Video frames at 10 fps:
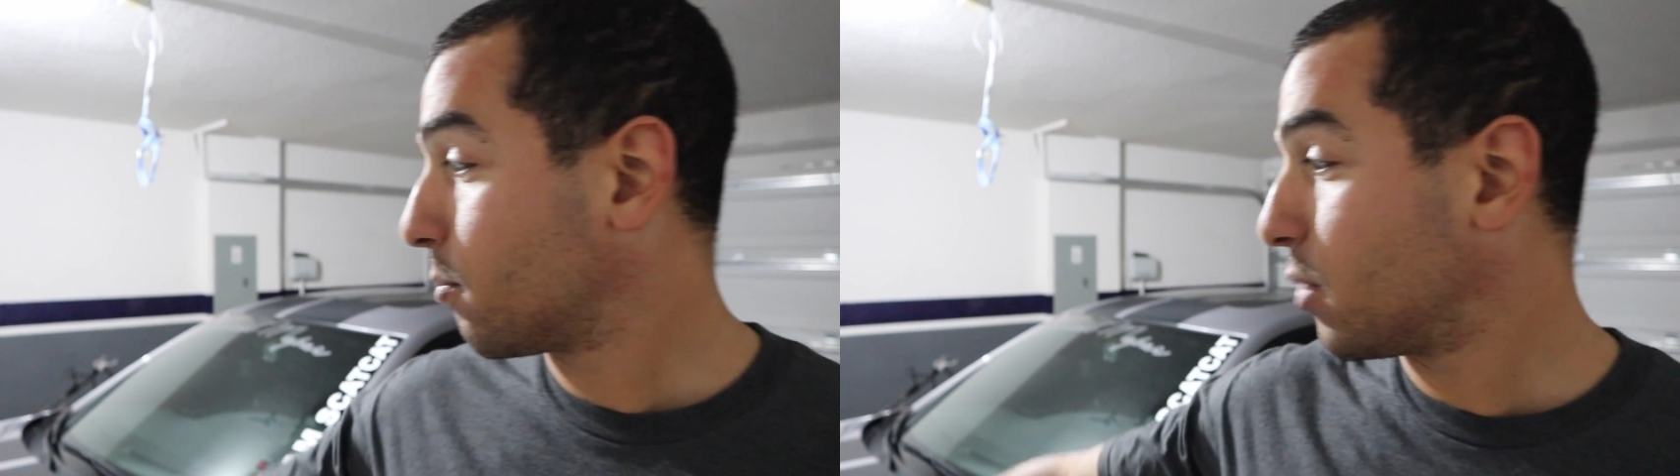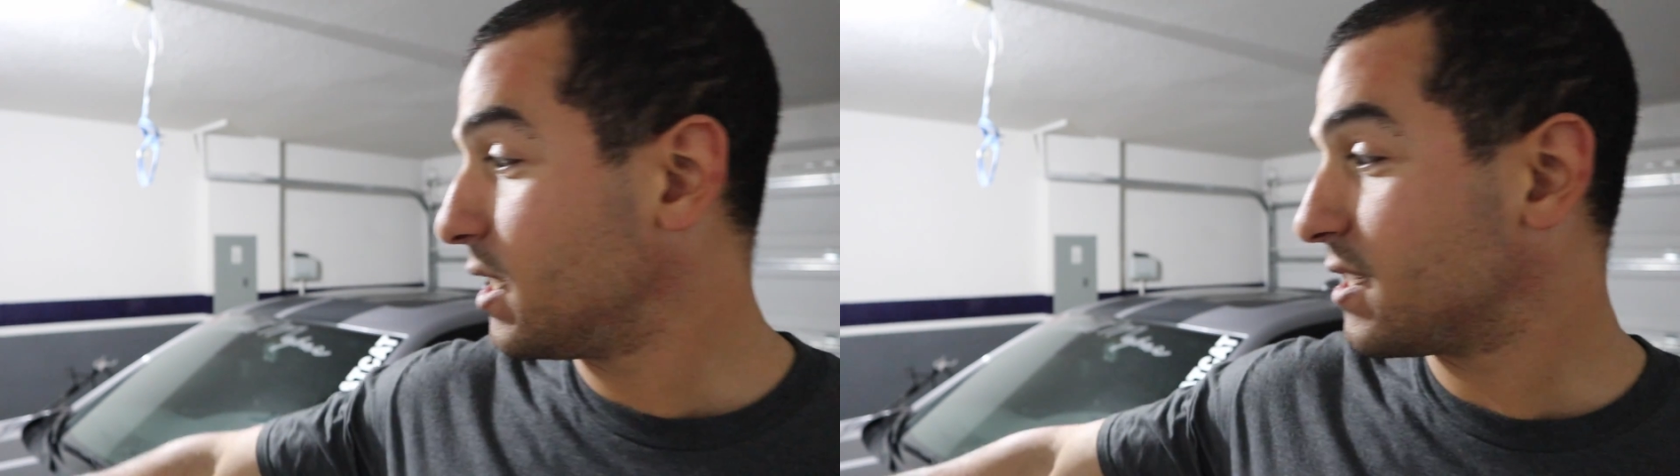
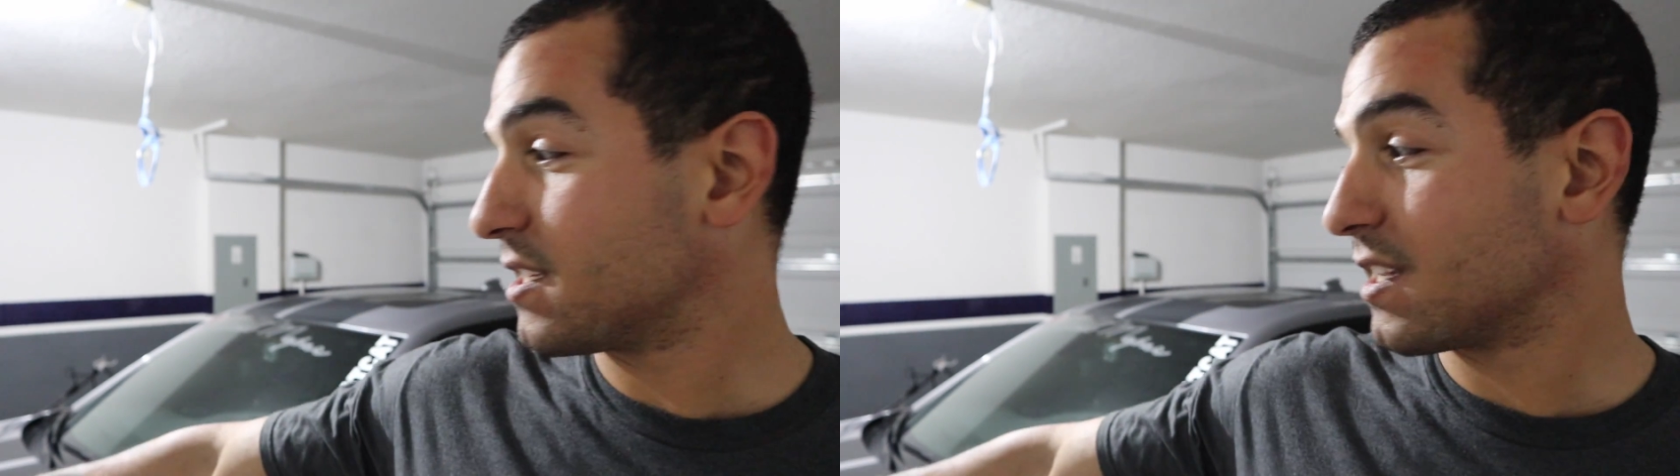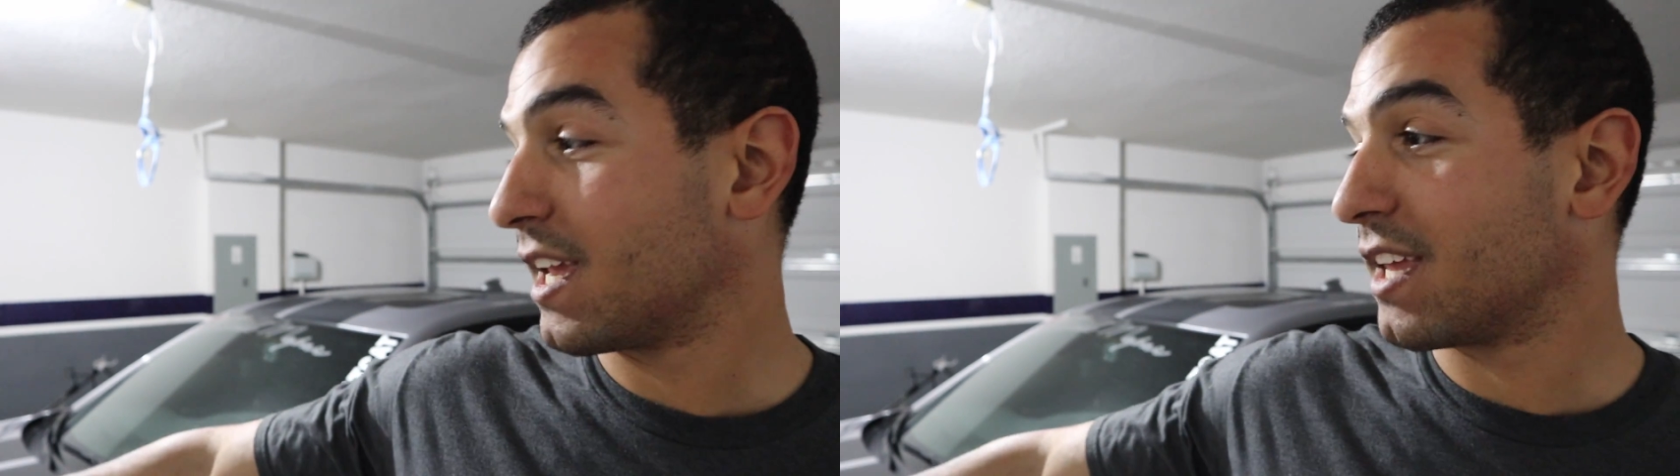
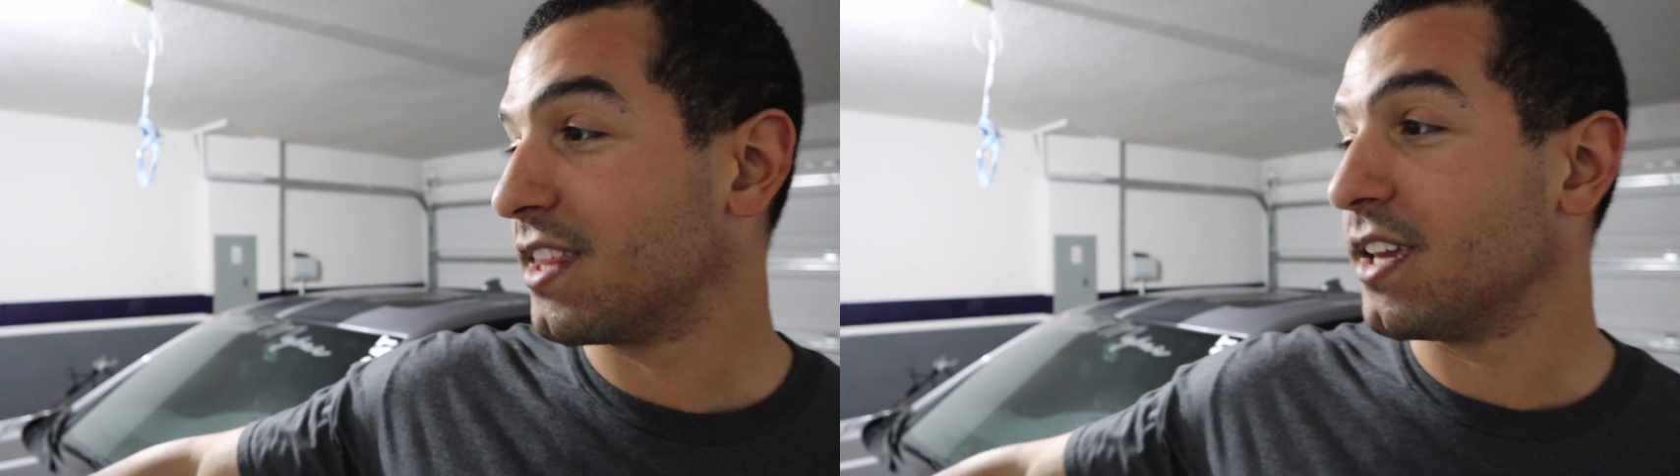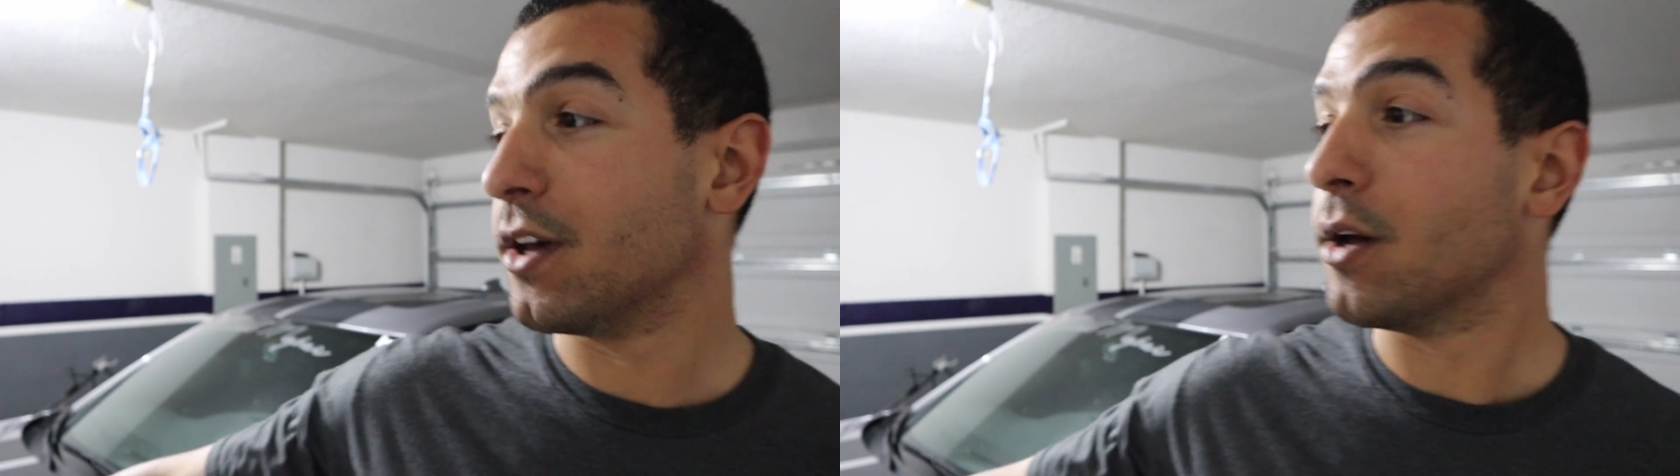pieces like the